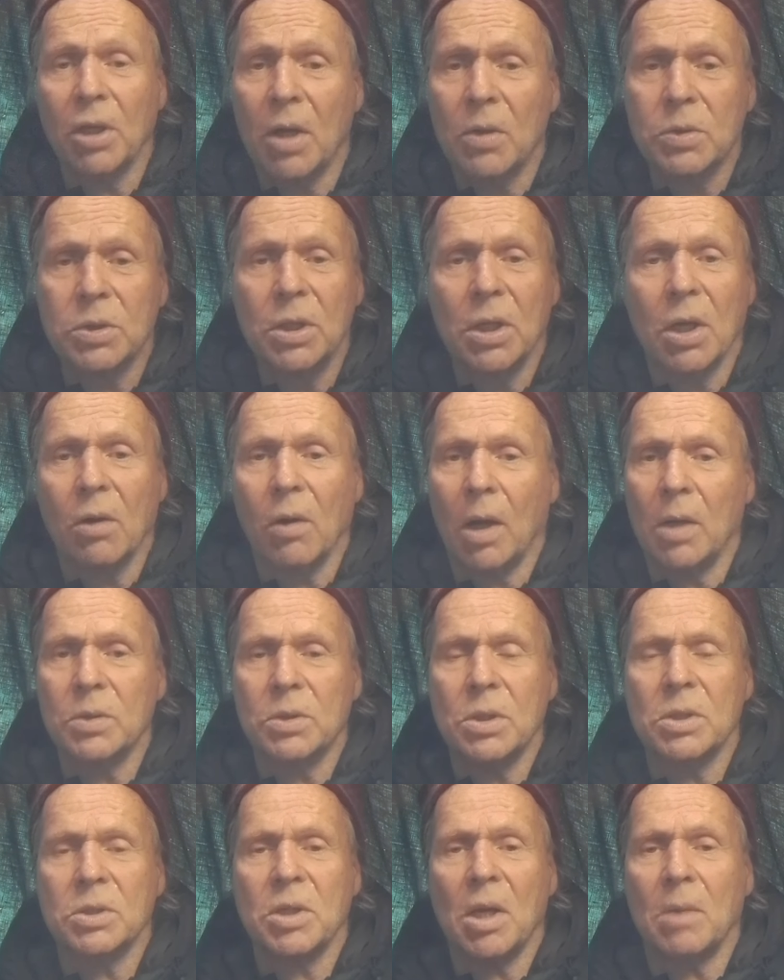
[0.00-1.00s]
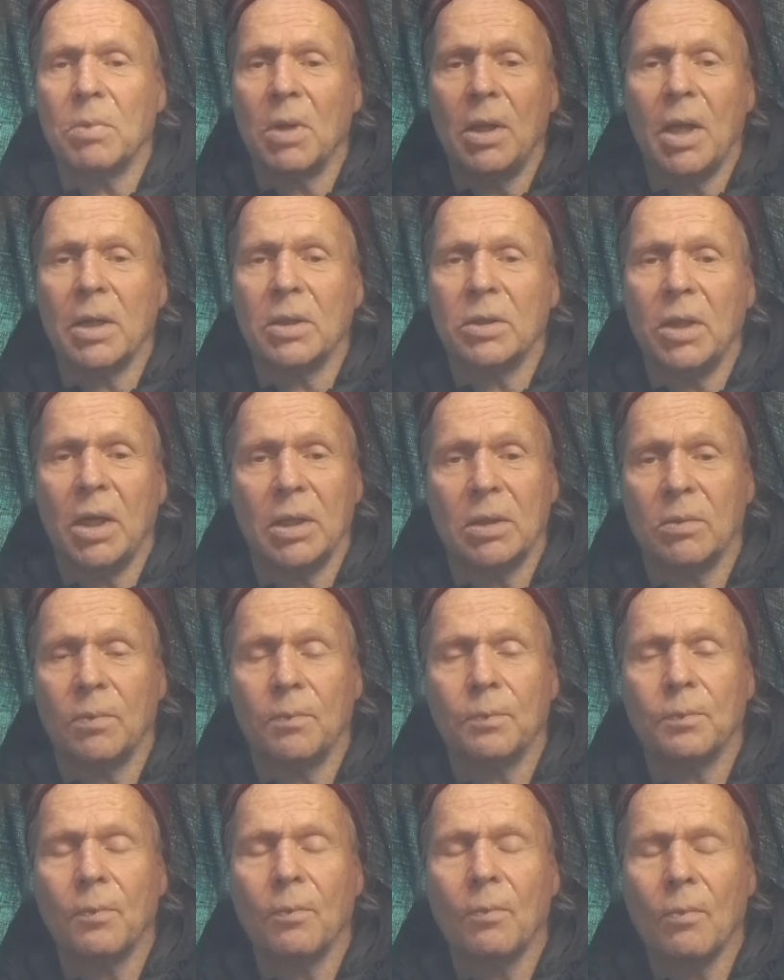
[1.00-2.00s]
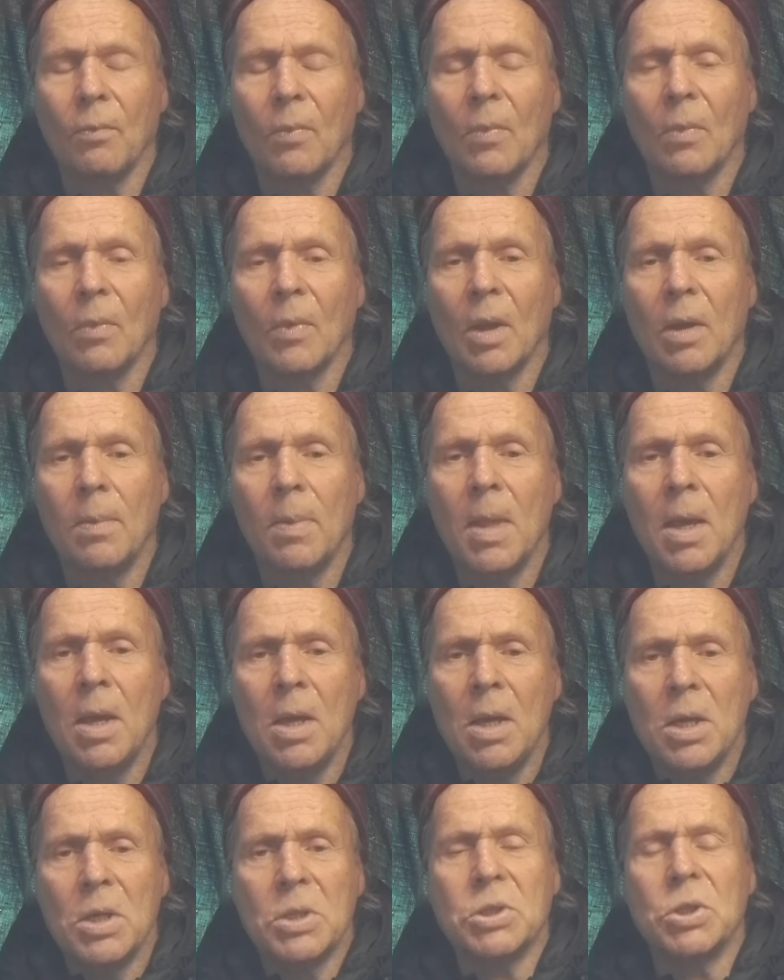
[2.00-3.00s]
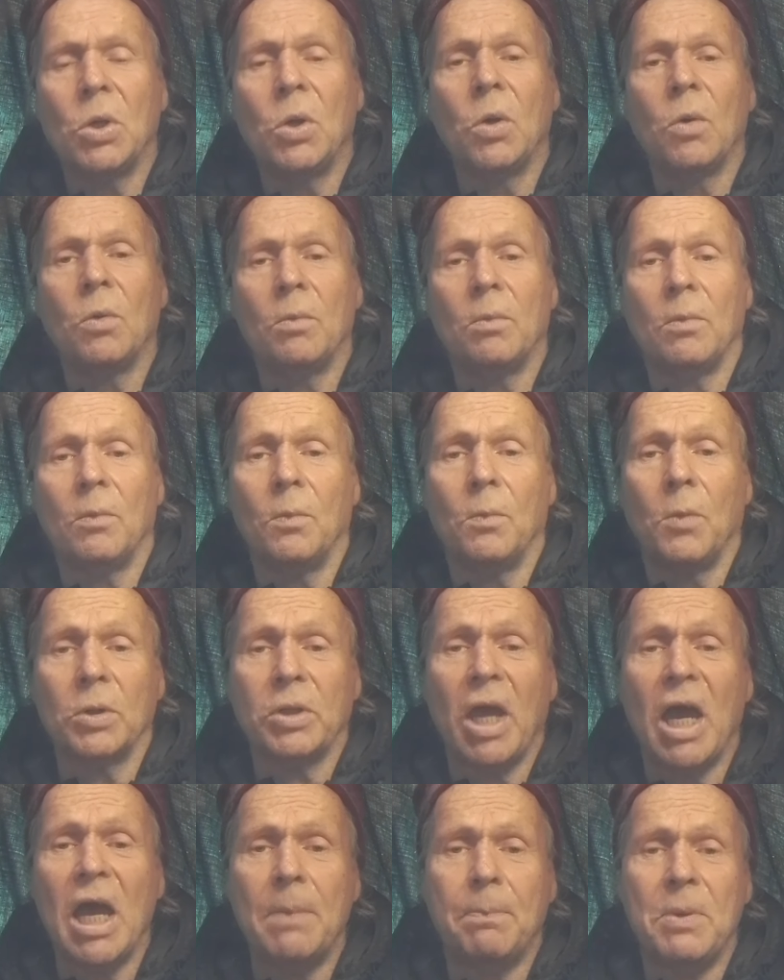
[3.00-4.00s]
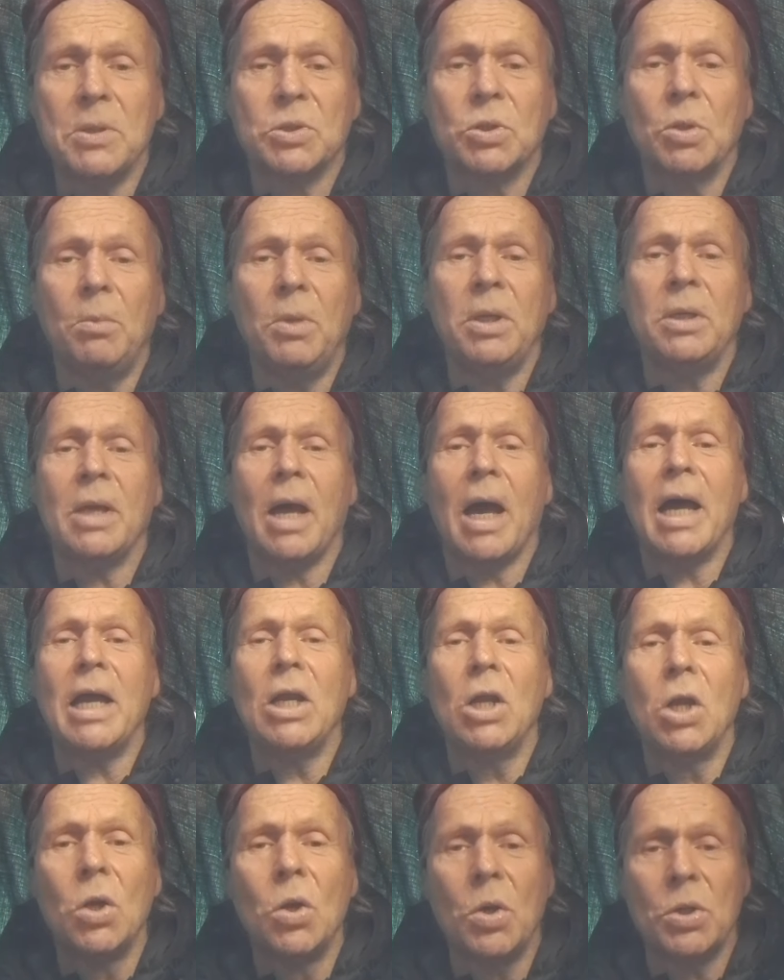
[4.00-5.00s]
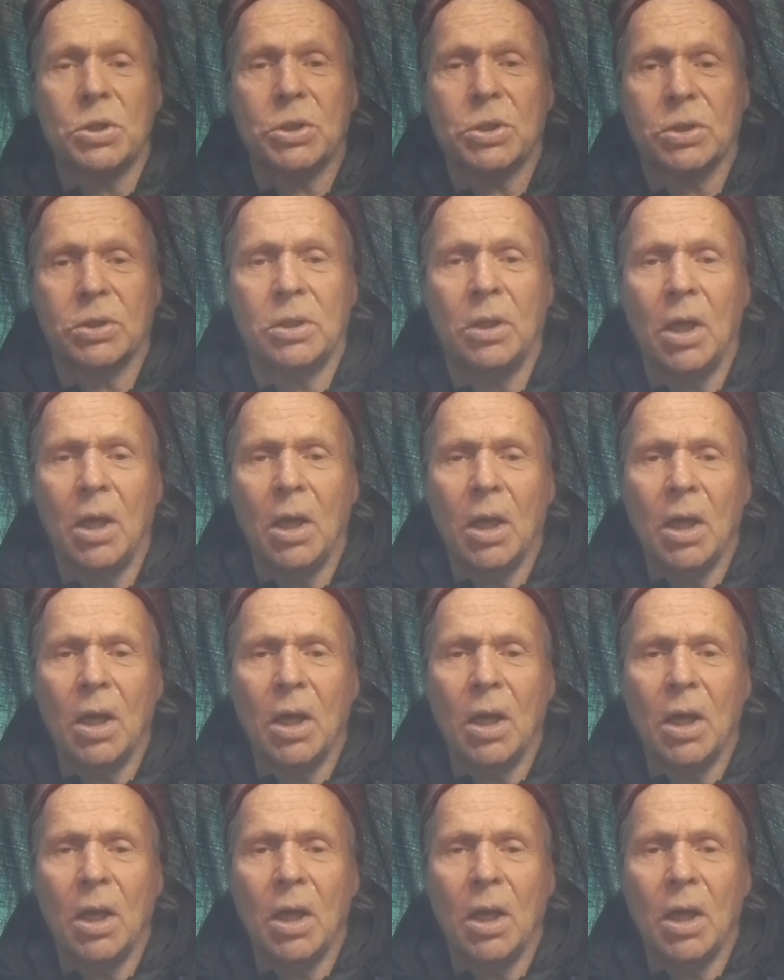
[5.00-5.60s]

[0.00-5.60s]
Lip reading: 1,000 crowns or something like that. So what happens to me, I lost